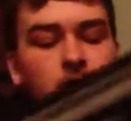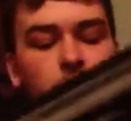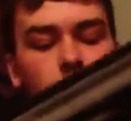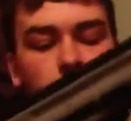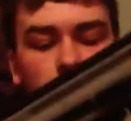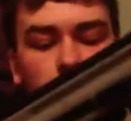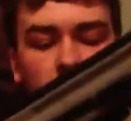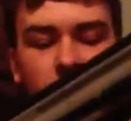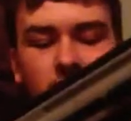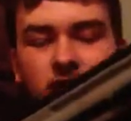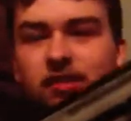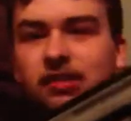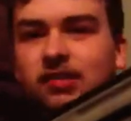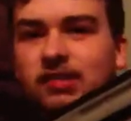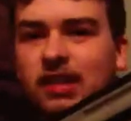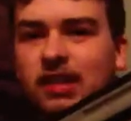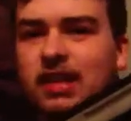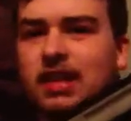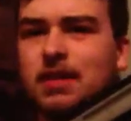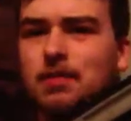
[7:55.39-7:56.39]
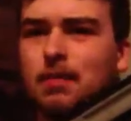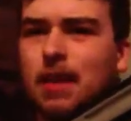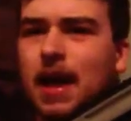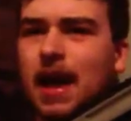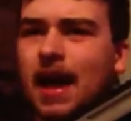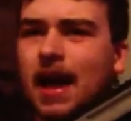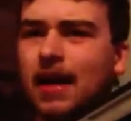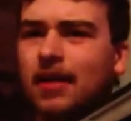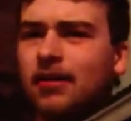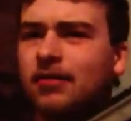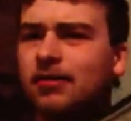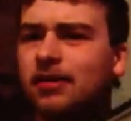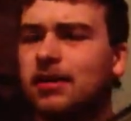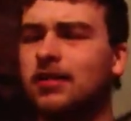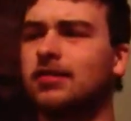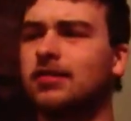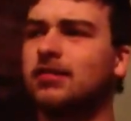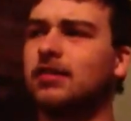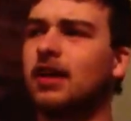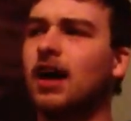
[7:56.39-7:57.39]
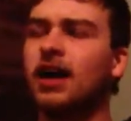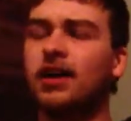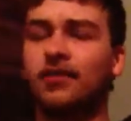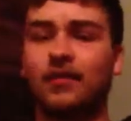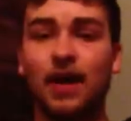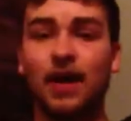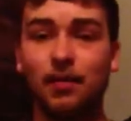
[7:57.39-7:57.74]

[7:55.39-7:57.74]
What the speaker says: really sticky mags inside of